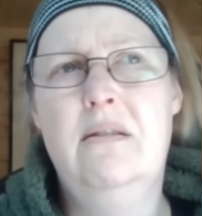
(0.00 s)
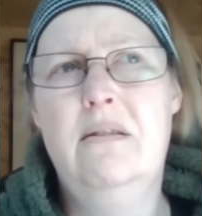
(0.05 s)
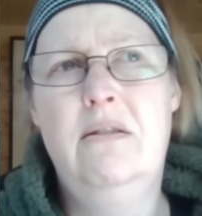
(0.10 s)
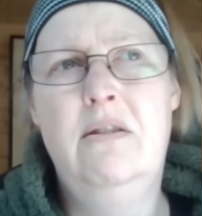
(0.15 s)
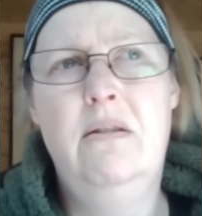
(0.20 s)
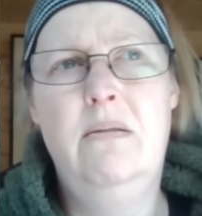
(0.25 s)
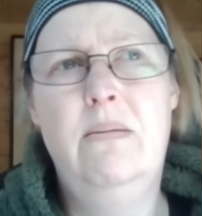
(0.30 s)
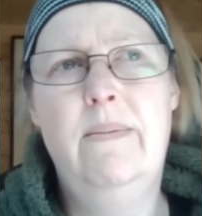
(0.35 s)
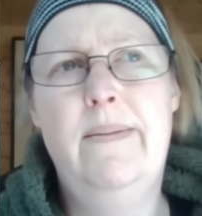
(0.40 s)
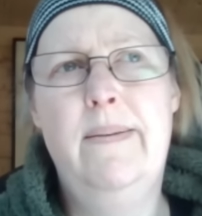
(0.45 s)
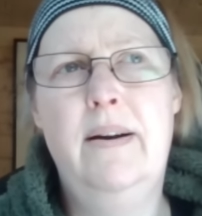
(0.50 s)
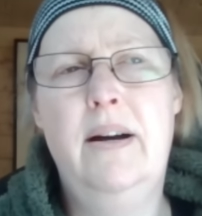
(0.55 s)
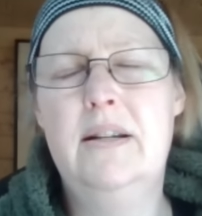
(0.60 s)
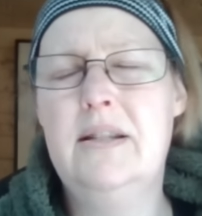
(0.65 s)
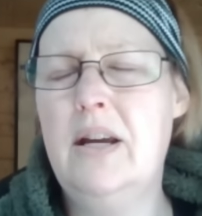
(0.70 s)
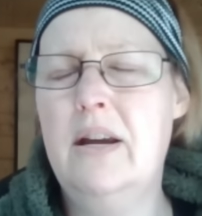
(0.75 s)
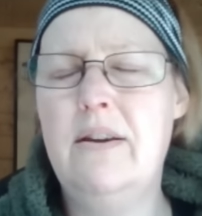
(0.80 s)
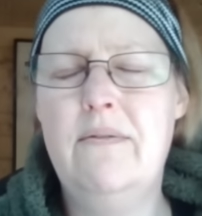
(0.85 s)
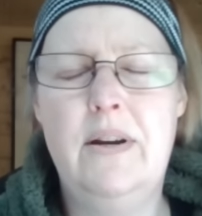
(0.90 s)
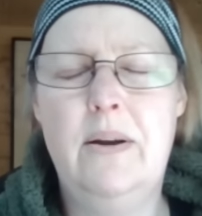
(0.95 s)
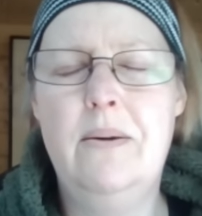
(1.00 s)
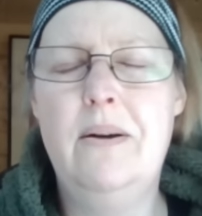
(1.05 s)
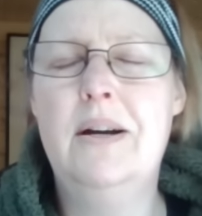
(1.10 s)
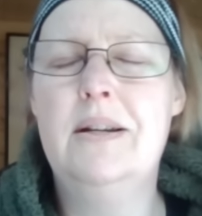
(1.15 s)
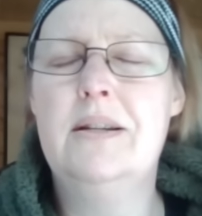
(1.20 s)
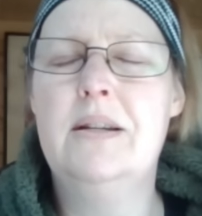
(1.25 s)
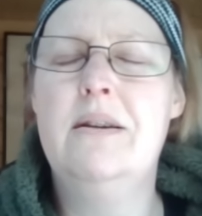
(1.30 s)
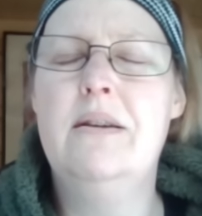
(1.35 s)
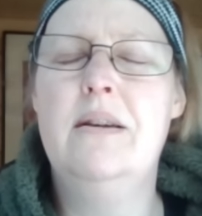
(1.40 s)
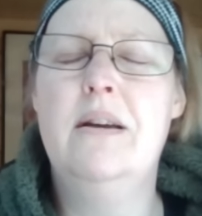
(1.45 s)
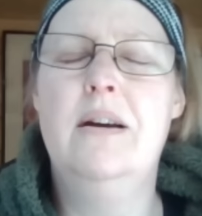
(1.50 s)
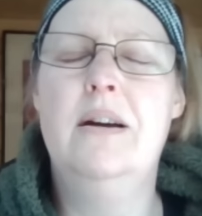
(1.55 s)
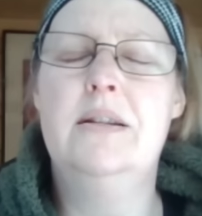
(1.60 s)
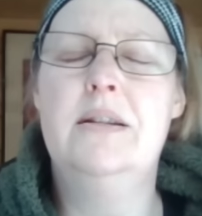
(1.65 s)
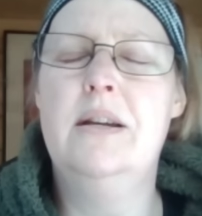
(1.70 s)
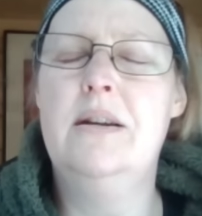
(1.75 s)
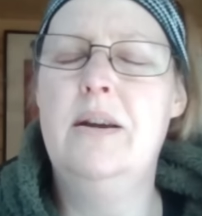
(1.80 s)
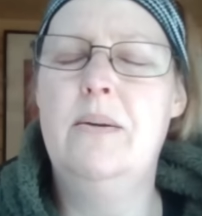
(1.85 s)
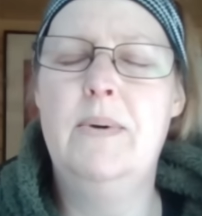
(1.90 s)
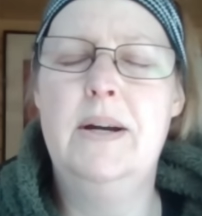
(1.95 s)
I don't even know. I
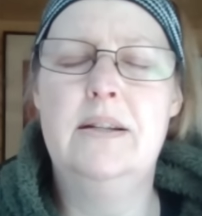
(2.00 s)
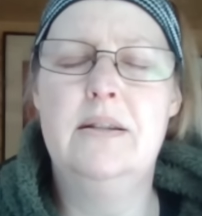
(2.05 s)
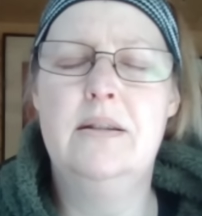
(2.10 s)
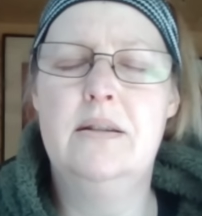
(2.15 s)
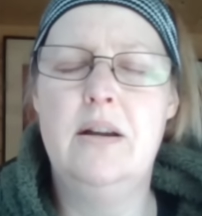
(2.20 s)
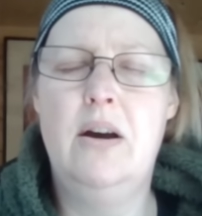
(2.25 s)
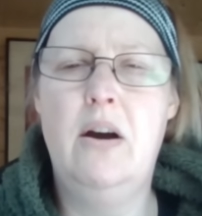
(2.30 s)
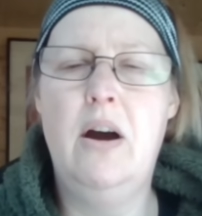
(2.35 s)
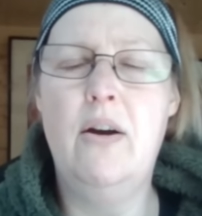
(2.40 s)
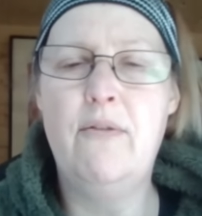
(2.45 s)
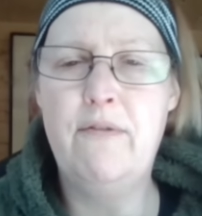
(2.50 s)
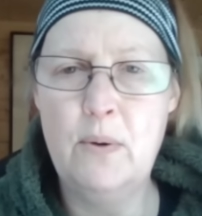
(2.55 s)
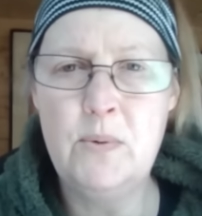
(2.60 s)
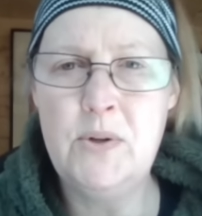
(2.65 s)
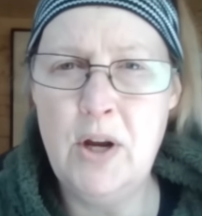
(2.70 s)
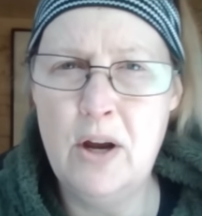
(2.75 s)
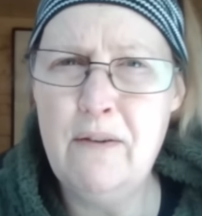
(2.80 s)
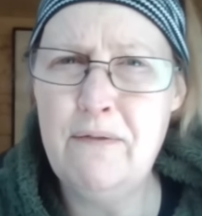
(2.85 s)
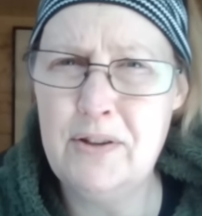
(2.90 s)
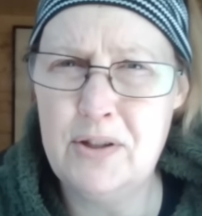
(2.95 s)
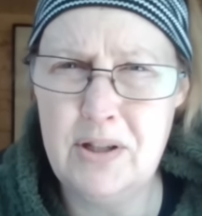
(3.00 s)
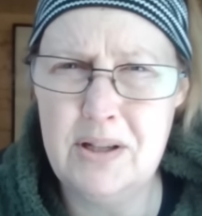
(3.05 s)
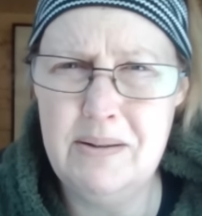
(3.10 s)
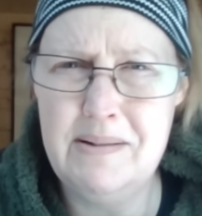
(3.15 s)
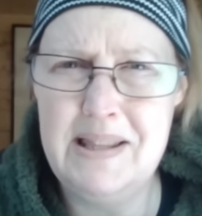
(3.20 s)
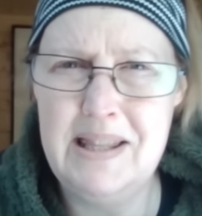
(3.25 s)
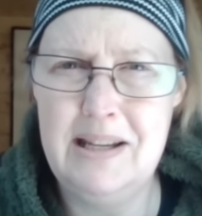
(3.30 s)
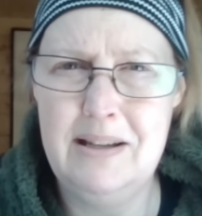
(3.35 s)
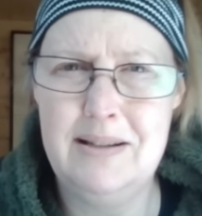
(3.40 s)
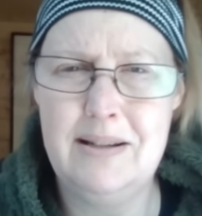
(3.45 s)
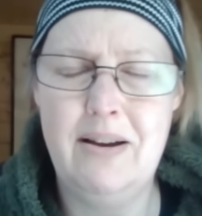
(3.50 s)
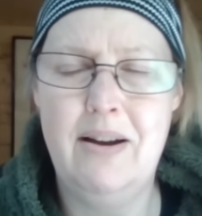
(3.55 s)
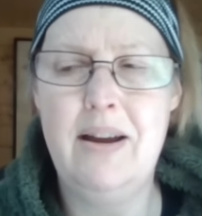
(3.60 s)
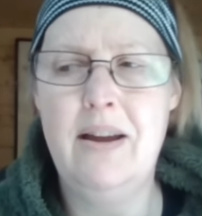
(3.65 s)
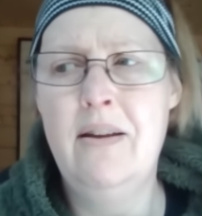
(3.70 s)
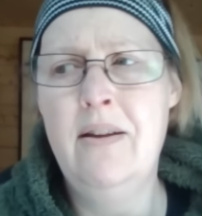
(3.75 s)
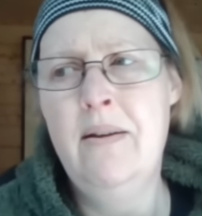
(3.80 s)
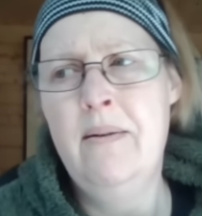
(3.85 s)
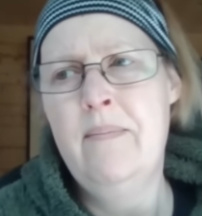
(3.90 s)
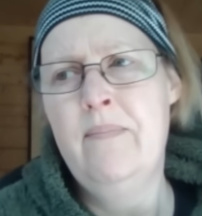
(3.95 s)
don't know where to start. I feel nervous doing this.
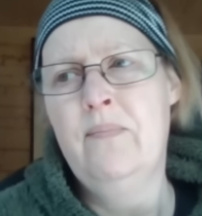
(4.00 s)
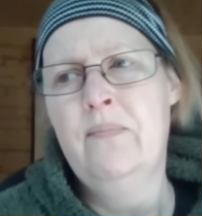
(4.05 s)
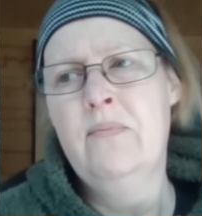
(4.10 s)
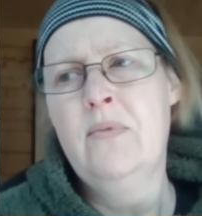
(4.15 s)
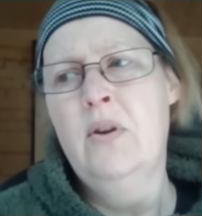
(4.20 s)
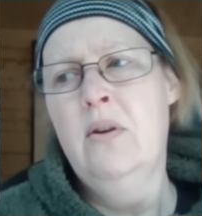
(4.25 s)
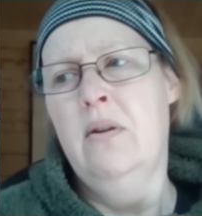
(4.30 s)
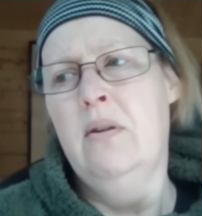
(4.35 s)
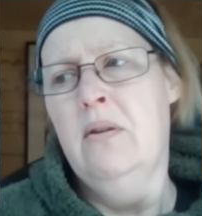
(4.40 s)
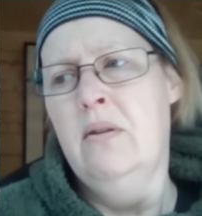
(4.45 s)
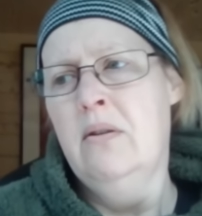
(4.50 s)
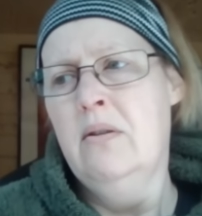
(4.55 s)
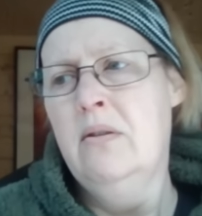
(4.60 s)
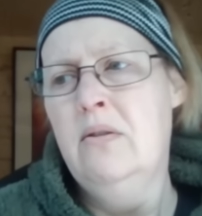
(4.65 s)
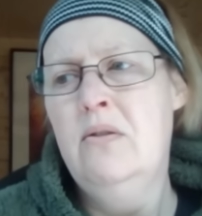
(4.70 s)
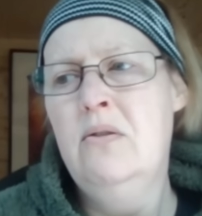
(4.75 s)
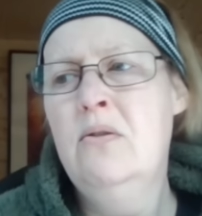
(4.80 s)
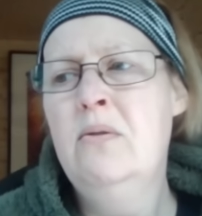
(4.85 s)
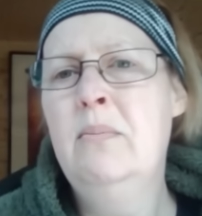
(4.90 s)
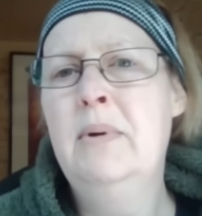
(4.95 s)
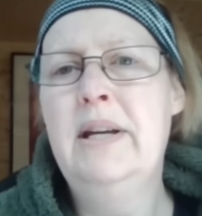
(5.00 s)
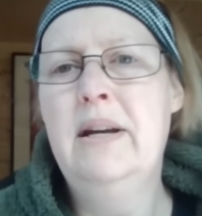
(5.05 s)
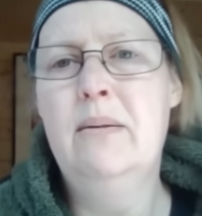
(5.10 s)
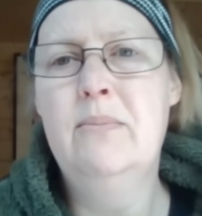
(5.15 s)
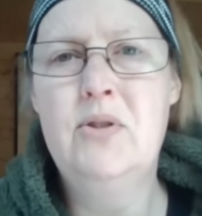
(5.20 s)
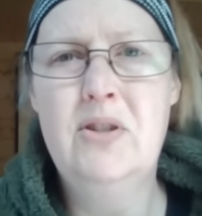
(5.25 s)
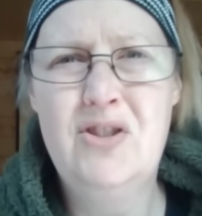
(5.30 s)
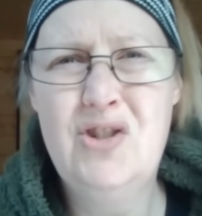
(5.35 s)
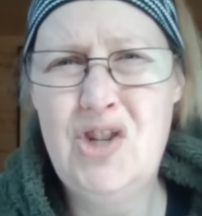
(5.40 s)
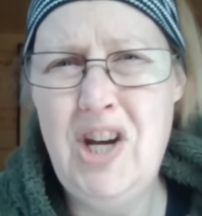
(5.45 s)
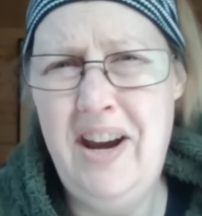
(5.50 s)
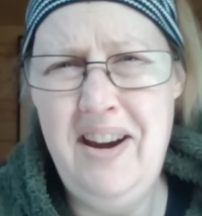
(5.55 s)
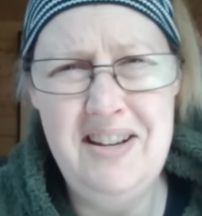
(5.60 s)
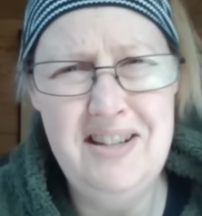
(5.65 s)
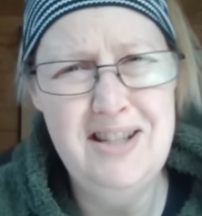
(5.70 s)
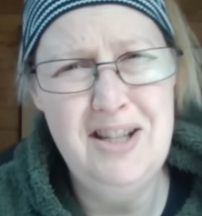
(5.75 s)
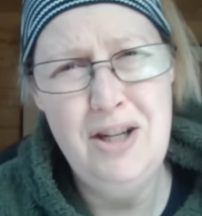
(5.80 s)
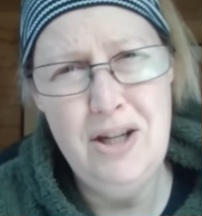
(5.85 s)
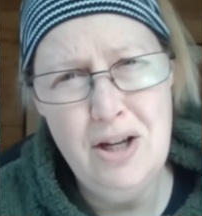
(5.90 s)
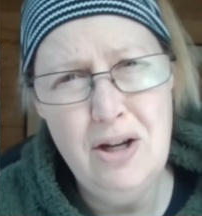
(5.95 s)
Like, normally I'm just
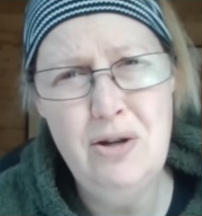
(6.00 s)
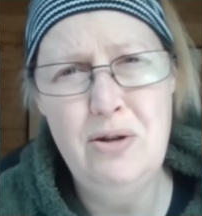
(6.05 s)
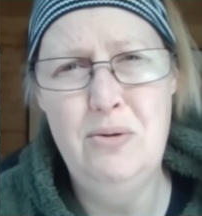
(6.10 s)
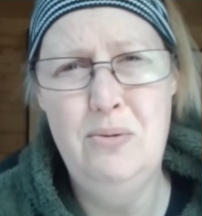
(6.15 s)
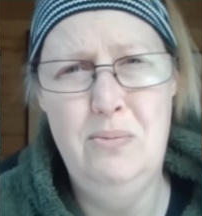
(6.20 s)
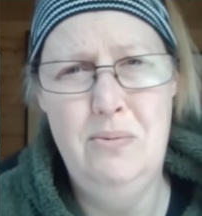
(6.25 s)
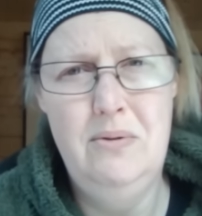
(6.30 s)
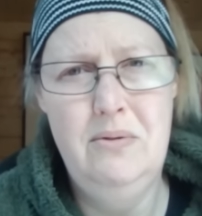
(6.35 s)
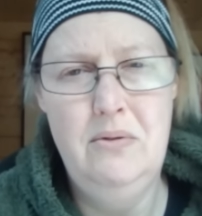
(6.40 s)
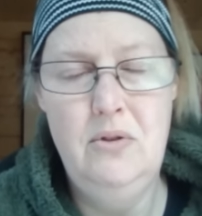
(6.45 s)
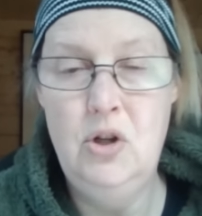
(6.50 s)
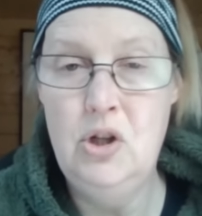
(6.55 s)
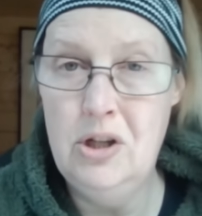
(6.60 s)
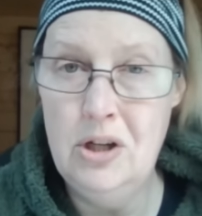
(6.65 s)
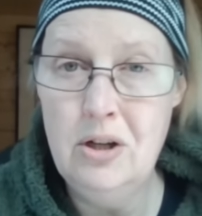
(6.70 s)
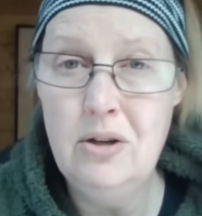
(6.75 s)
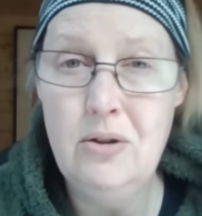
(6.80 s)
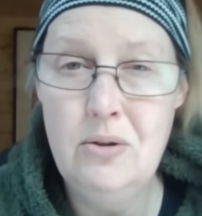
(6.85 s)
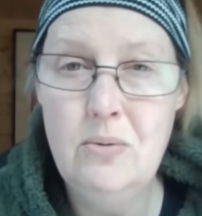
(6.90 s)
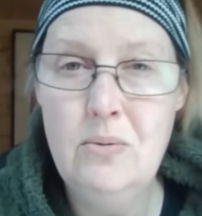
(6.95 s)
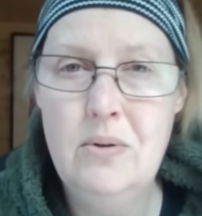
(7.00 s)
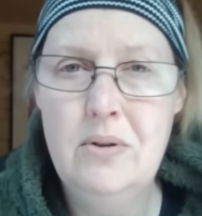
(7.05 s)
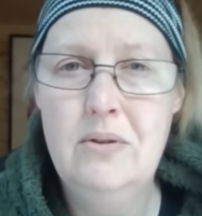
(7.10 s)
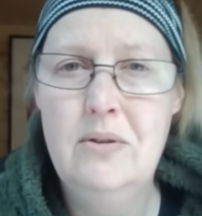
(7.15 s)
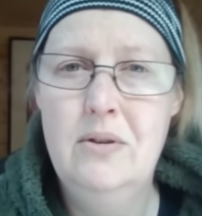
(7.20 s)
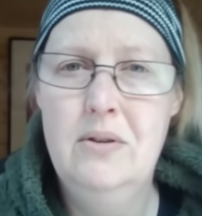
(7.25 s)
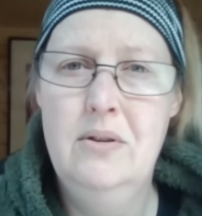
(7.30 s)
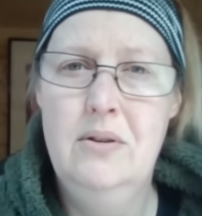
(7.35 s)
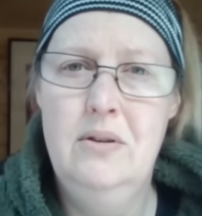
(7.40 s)
chatting to you. You,